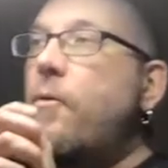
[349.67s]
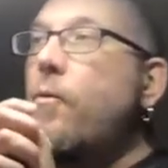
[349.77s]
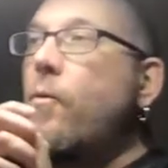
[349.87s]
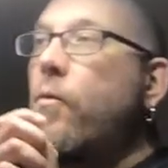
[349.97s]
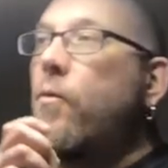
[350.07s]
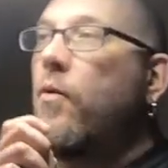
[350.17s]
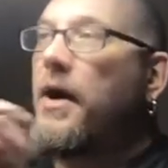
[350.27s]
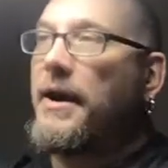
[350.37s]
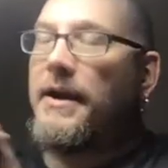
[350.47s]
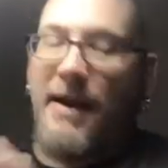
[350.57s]

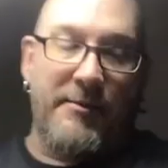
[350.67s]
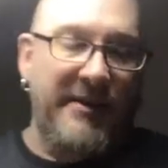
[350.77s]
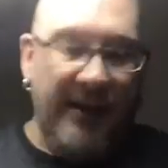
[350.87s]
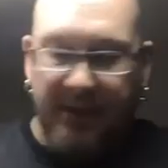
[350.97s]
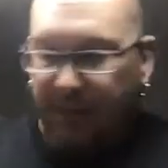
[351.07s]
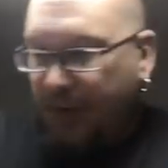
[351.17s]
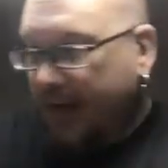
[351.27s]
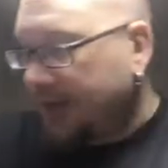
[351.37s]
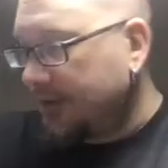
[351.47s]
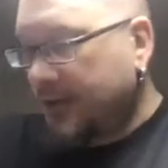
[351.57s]
what I was actually
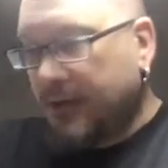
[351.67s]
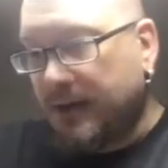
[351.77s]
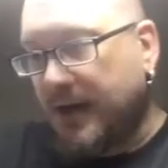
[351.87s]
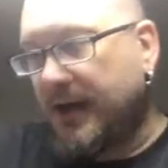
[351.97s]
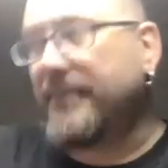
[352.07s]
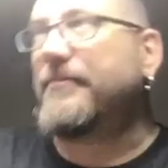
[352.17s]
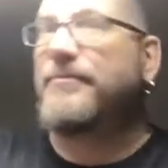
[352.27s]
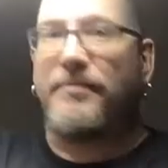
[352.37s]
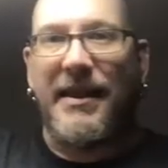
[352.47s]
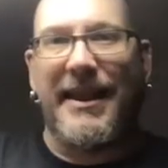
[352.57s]
painting,
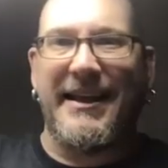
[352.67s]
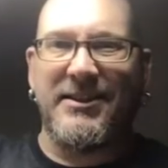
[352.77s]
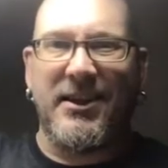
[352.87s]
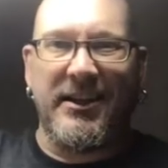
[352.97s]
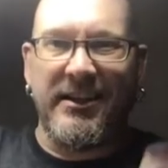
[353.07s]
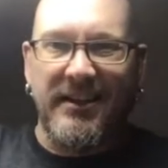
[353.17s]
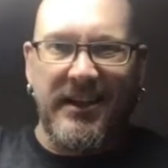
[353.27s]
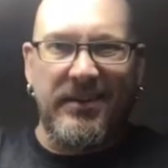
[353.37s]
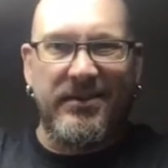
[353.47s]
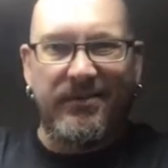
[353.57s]
my light's on,
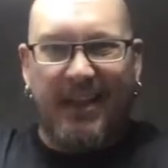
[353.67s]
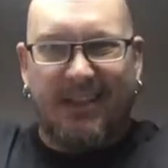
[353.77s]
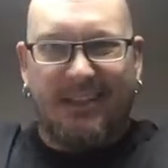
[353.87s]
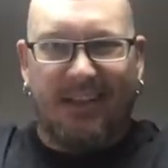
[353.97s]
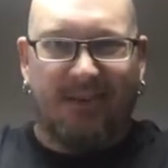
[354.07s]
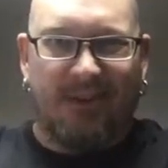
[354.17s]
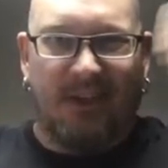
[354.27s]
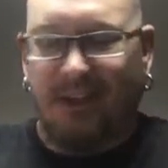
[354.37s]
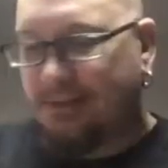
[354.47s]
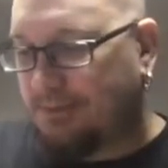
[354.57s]
some light's never
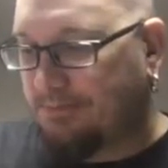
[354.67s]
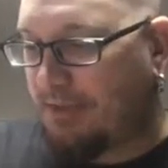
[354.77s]
on.